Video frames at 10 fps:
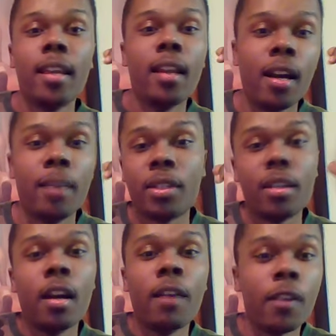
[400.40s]
um,
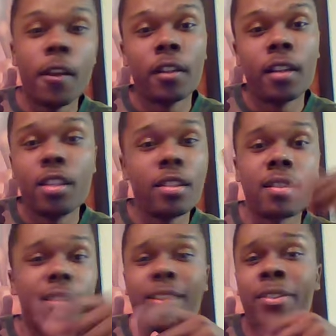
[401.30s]
to other countries
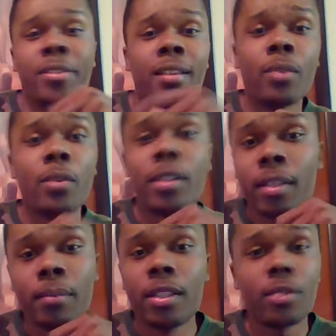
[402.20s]
because like your dollar ain't worth that
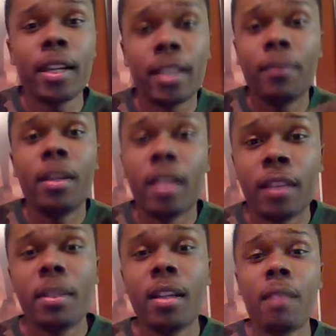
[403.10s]
much, right? Give me give
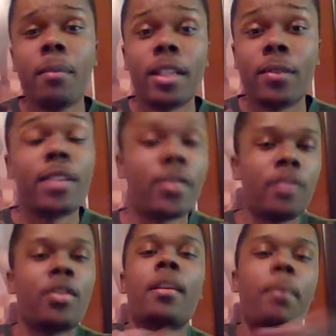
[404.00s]
me our money, right? So they're
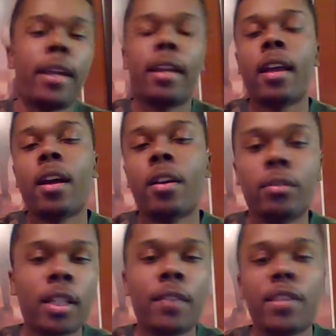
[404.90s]
trying to pay it out,
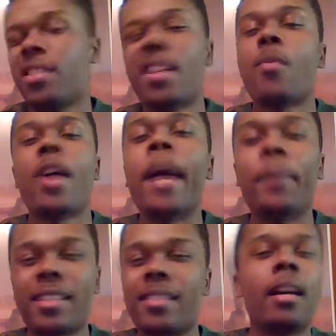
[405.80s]
whatever. This is not what happened.
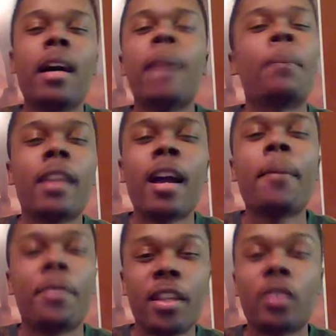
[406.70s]
This is a hypo-
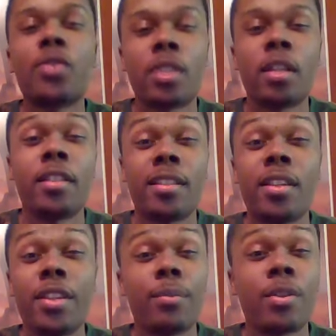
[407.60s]
hypothetical
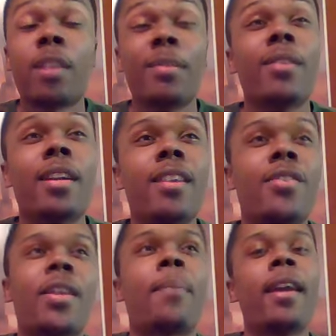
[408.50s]
scenario I'm talking about right now. So
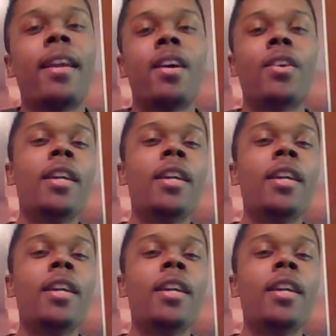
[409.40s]
they pay it out,